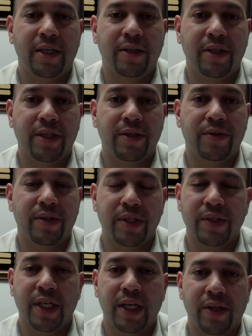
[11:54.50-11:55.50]

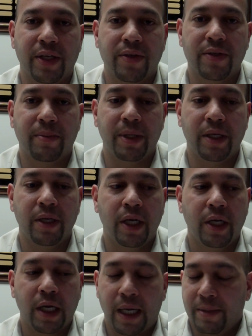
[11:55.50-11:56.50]
these killings. I mean,
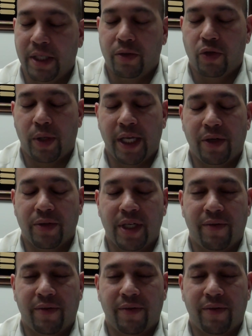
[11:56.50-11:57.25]
tornadoes